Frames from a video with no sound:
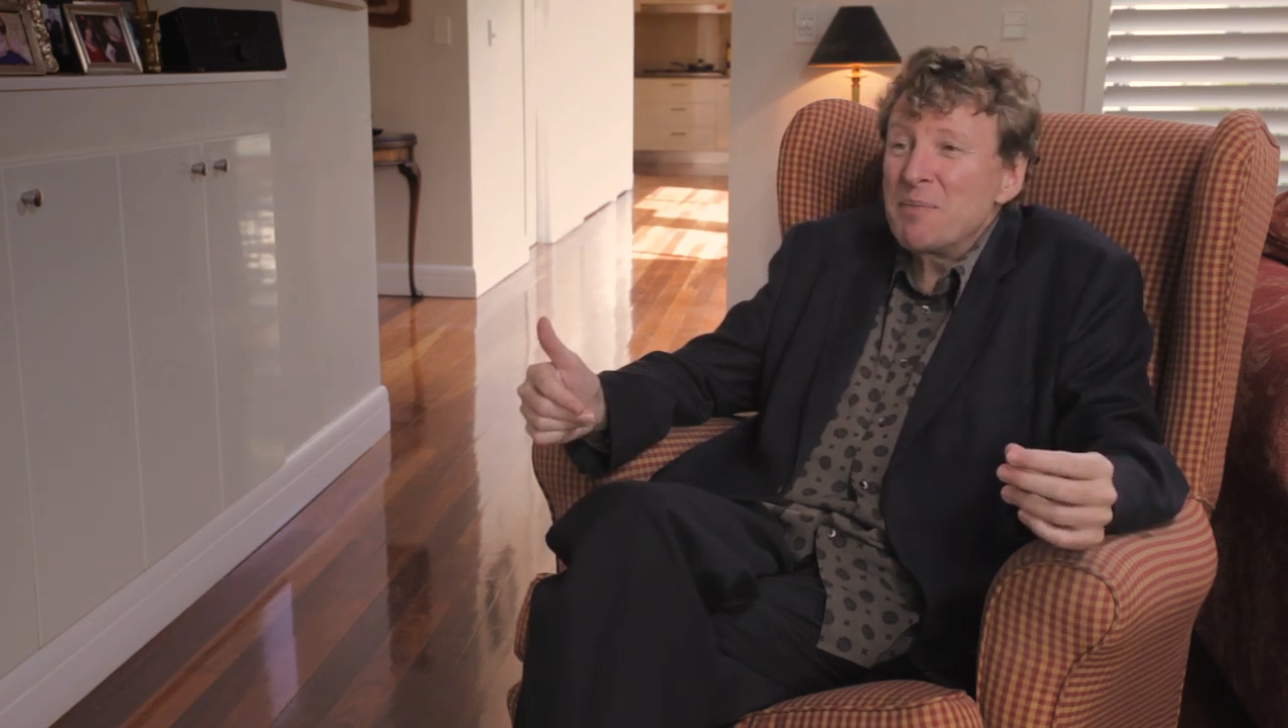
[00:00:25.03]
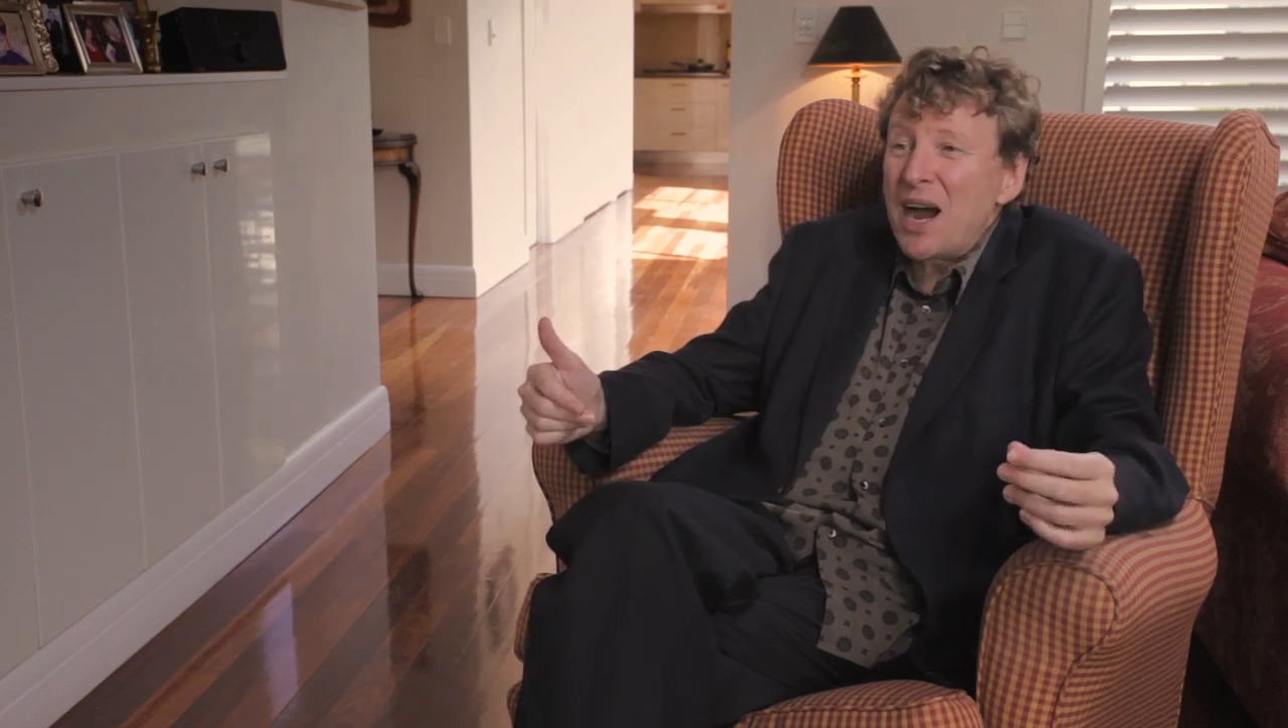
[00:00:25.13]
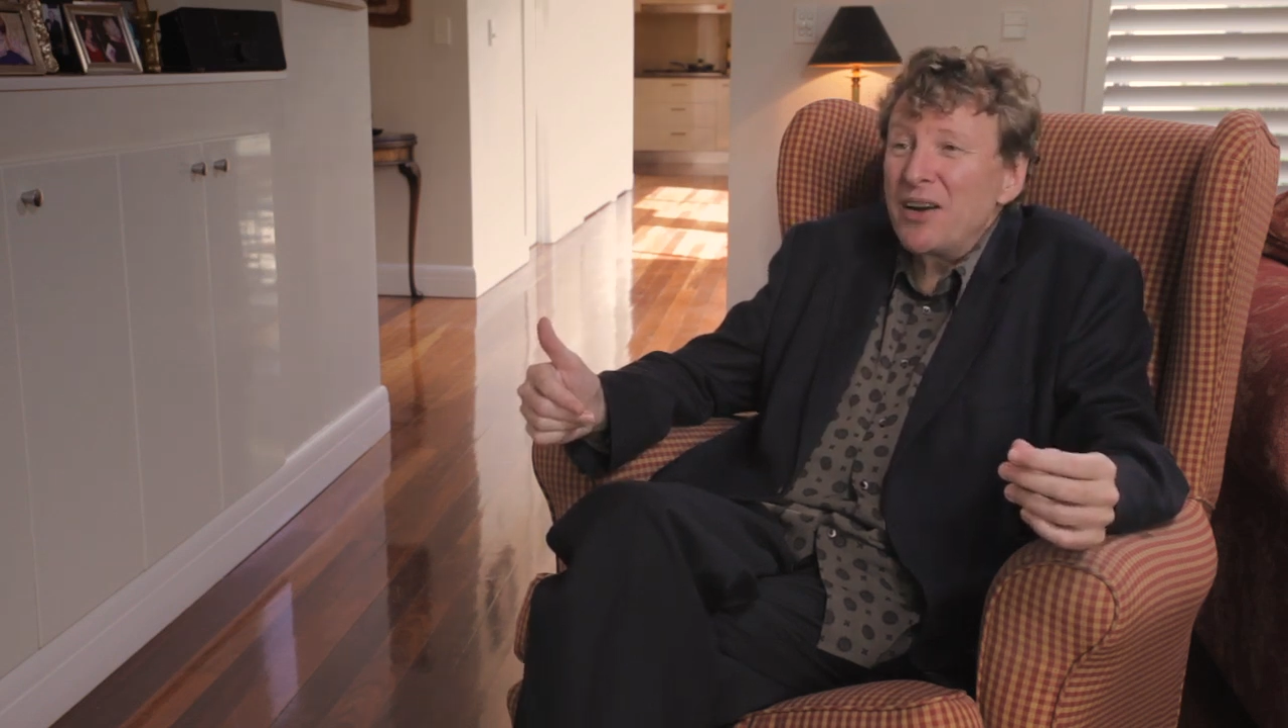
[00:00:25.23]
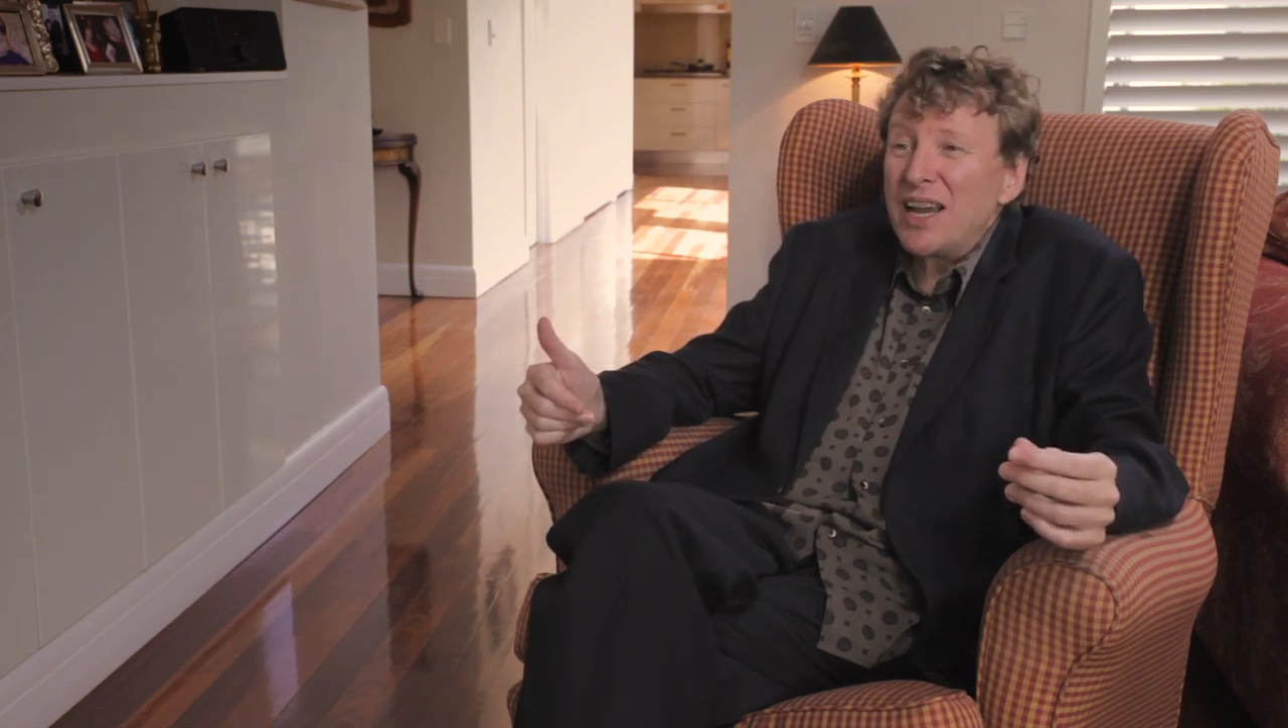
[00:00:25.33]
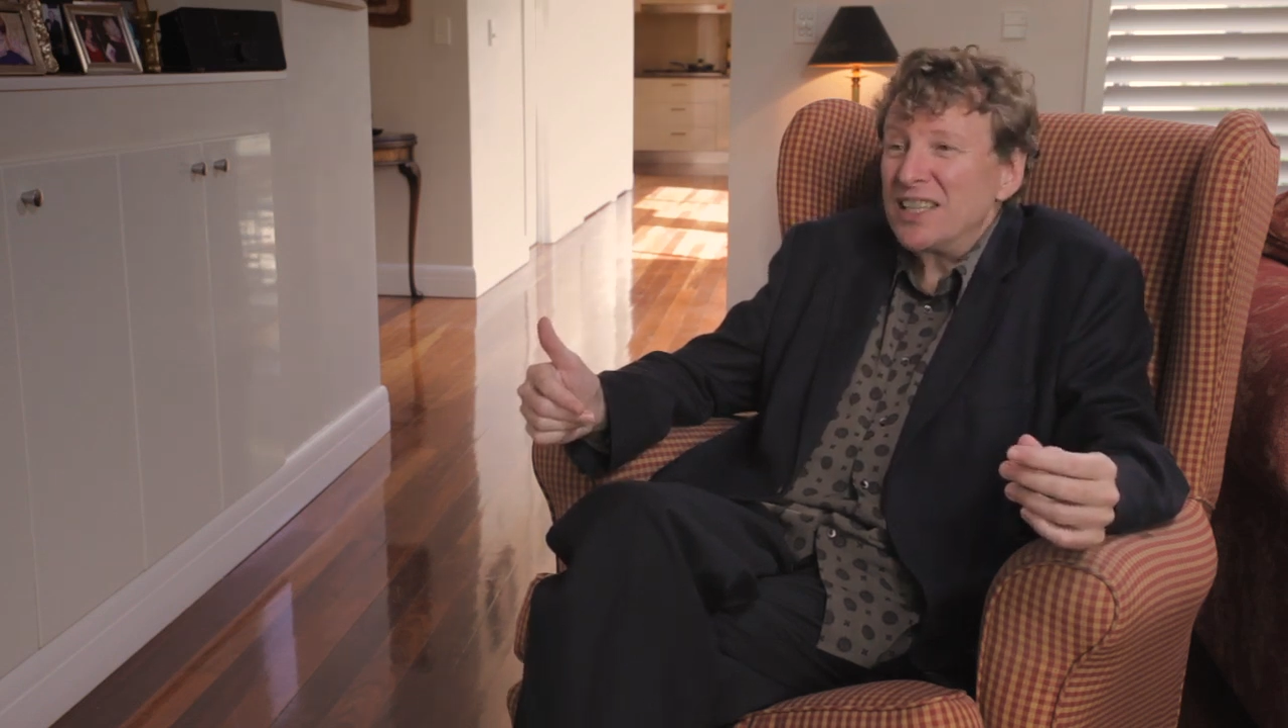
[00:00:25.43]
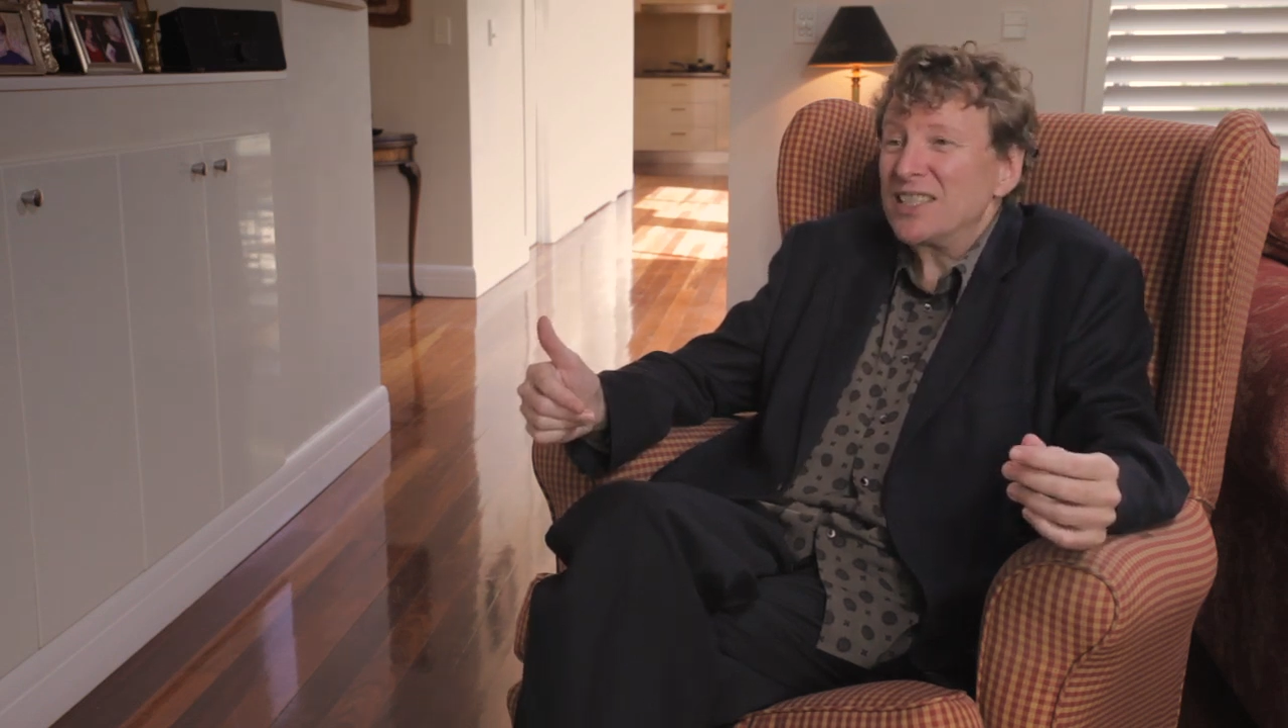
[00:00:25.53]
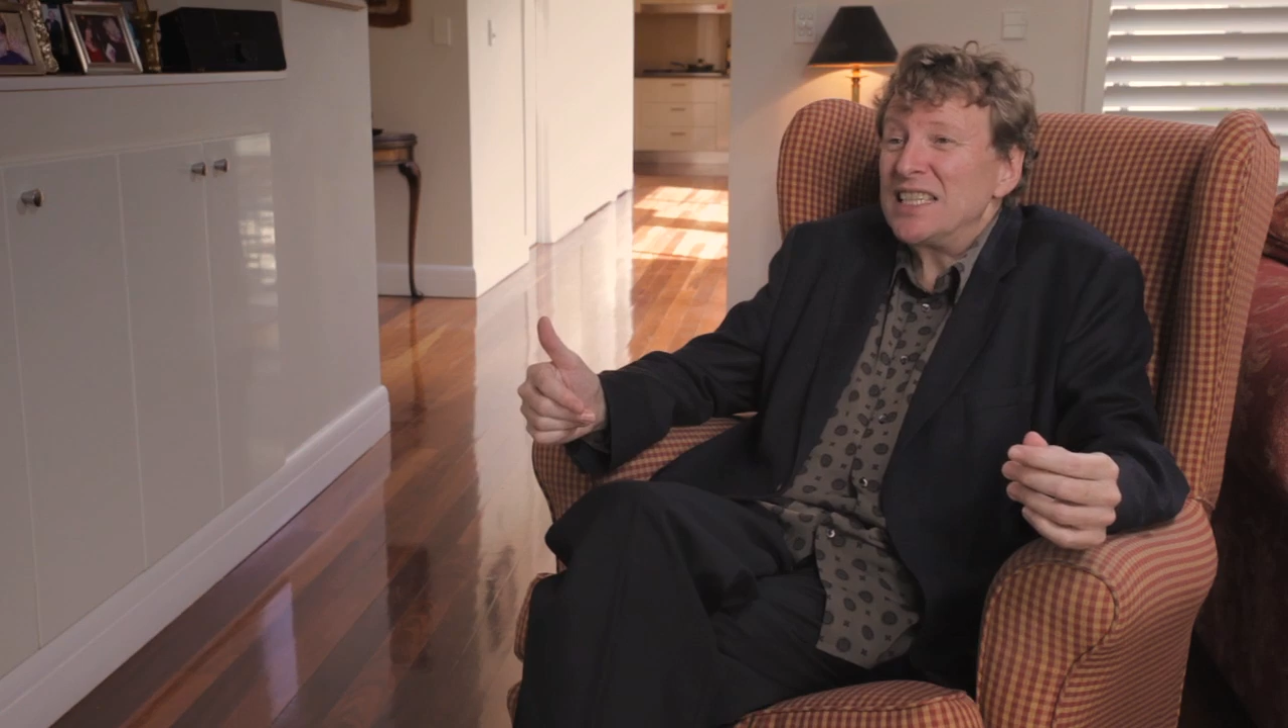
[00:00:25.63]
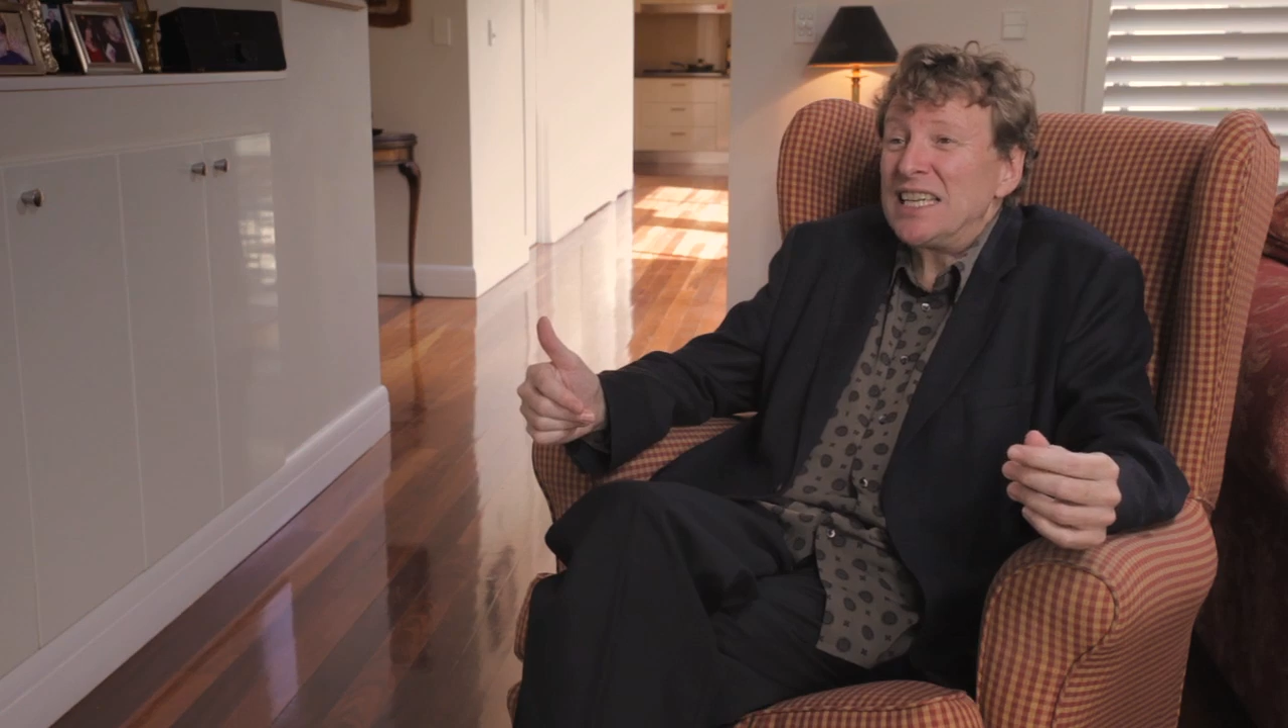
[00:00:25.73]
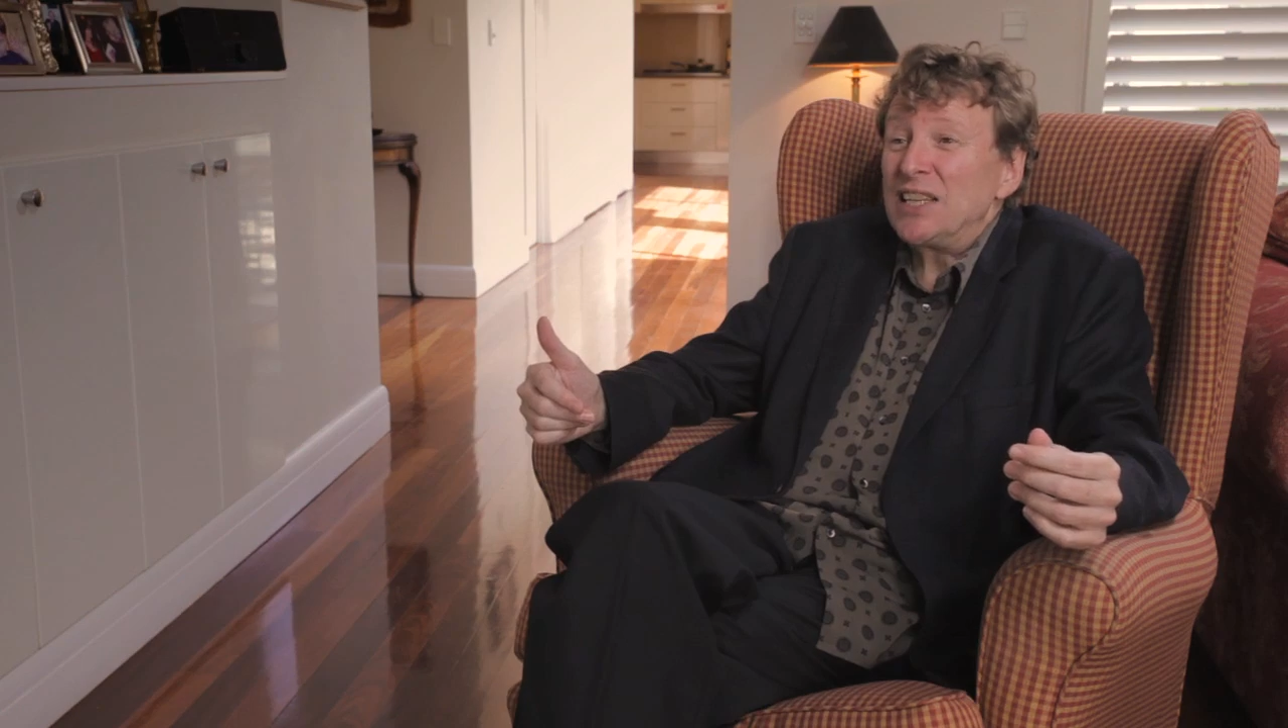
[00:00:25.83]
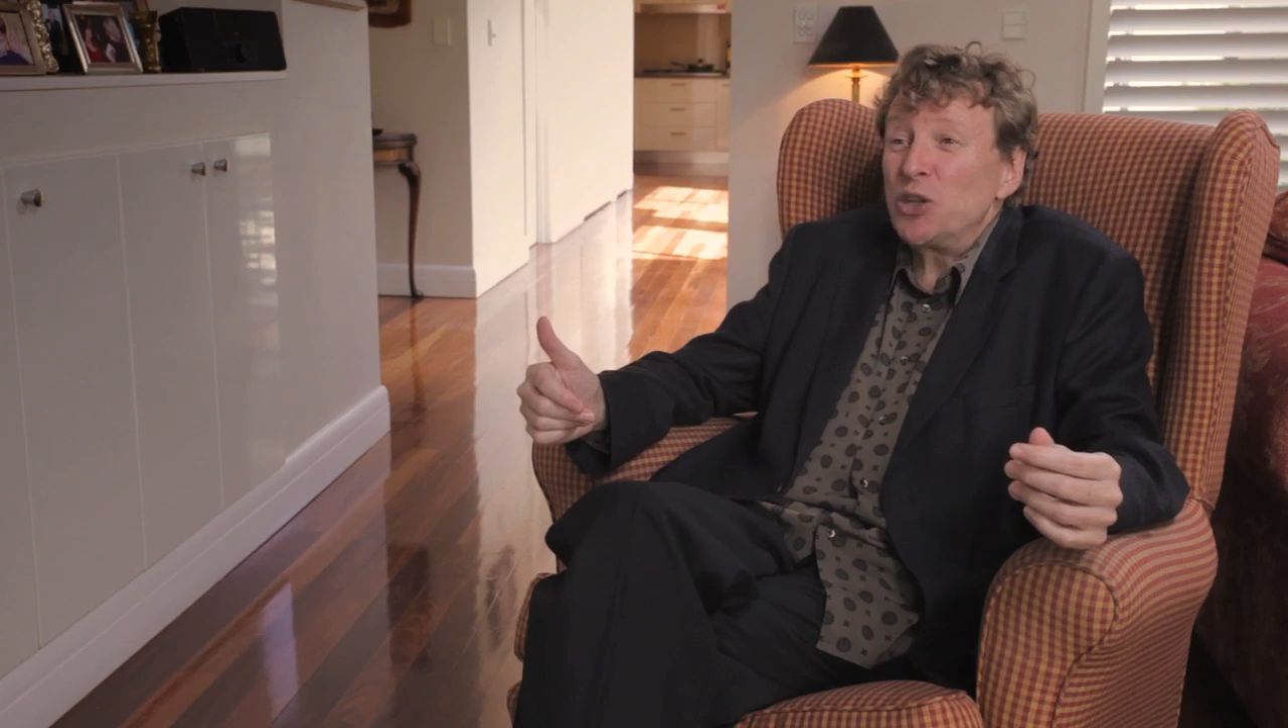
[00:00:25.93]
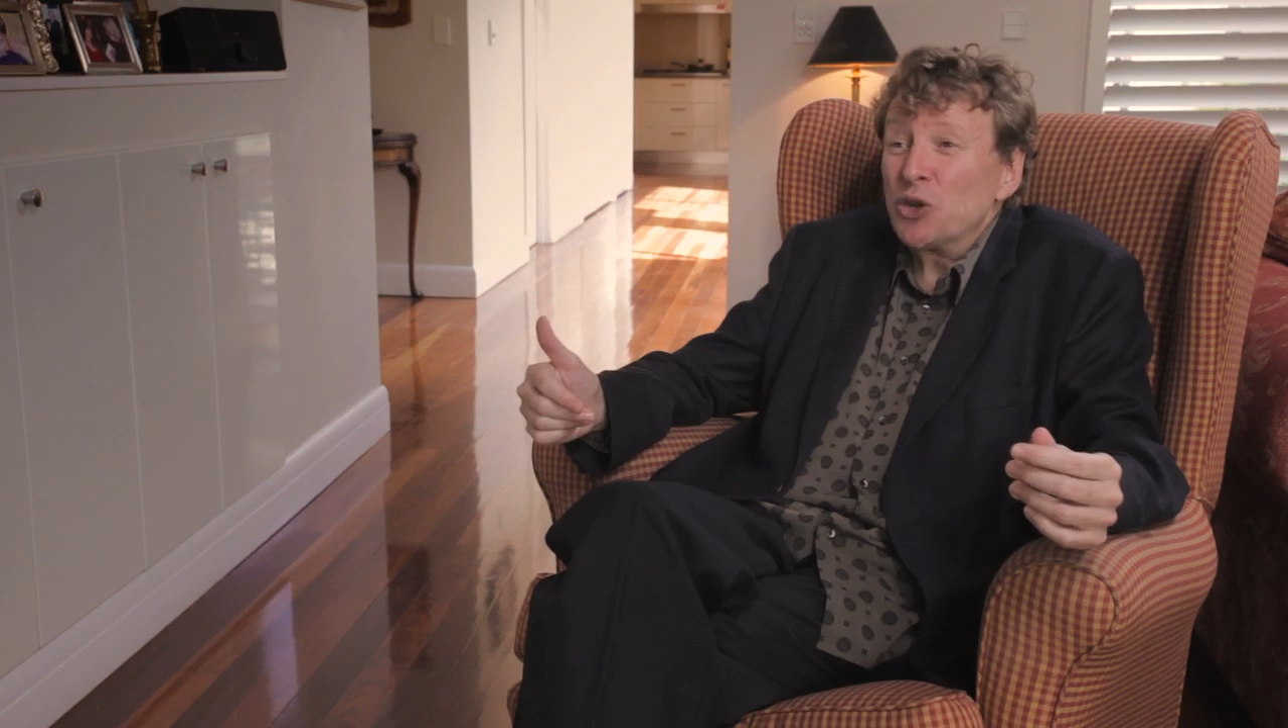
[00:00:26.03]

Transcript: Myra Hess sitting in the